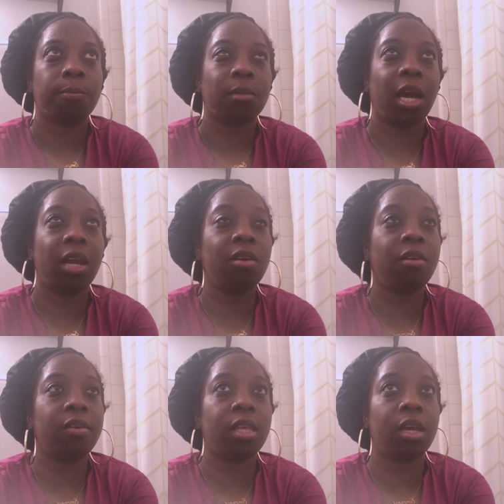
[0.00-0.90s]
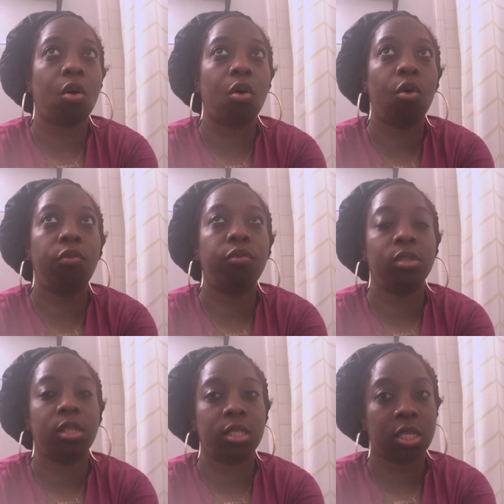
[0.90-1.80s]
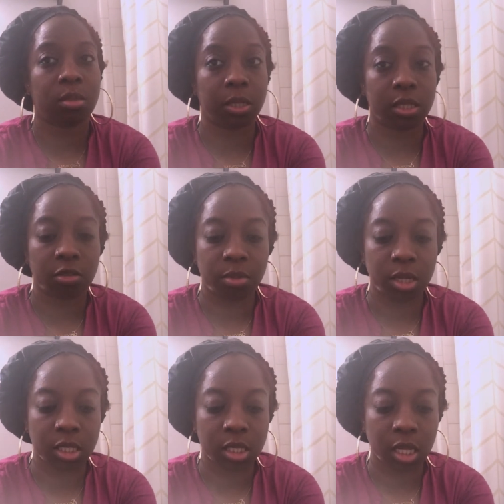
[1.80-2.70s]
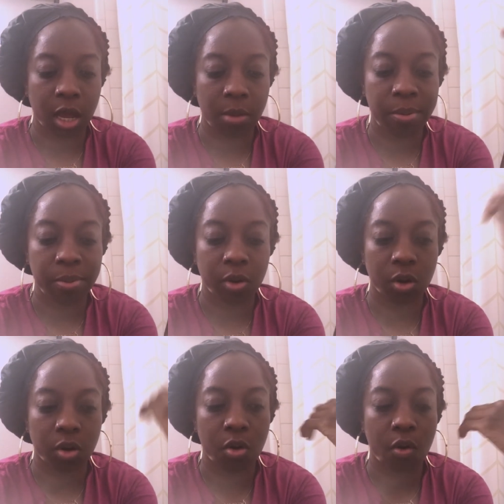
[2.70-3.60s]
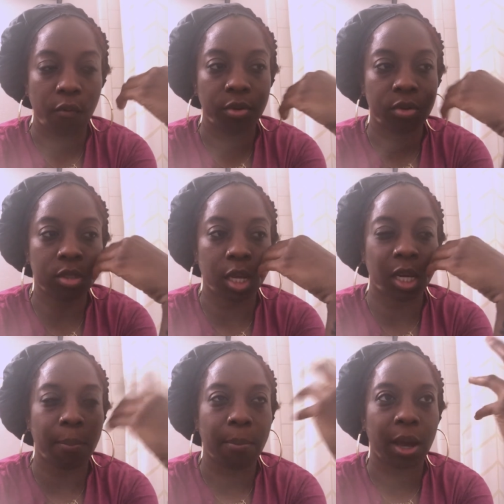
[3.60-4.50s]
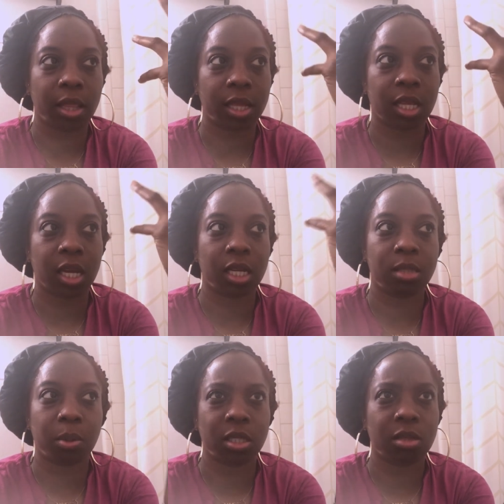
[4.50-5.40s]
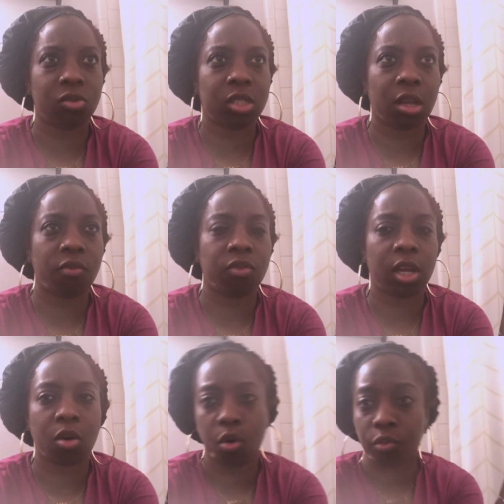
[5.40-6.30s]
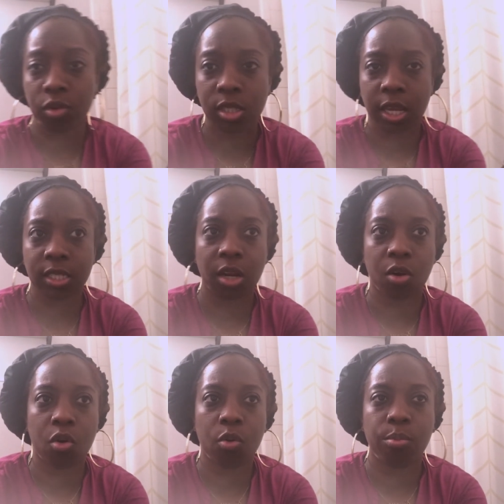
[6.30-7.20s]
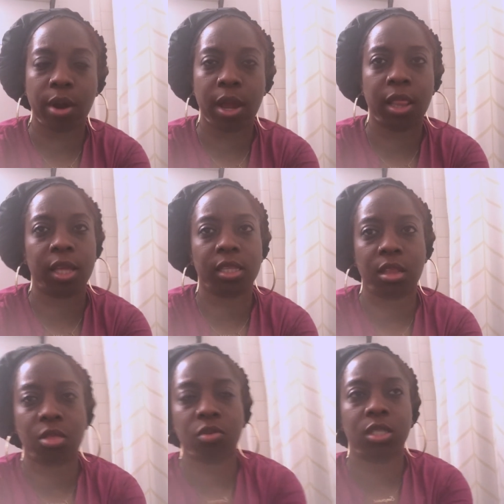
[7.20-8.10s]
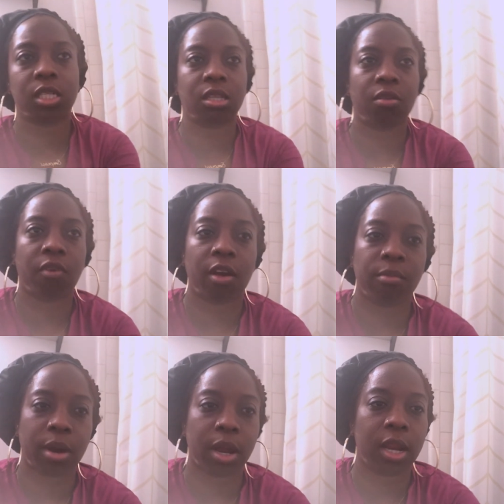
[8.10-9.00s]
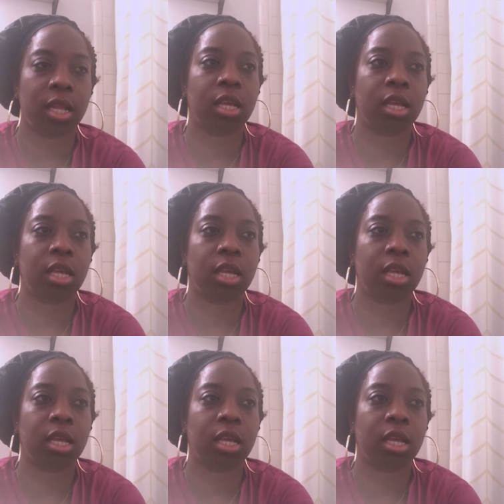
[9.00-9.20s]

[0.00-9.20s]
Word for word: I don't even think Whole Foods is expensive because a lot of people go to Whole Foods and they buy like the expensive stuff. Like Whole Foods has their own brand, like the three sixty-five brand.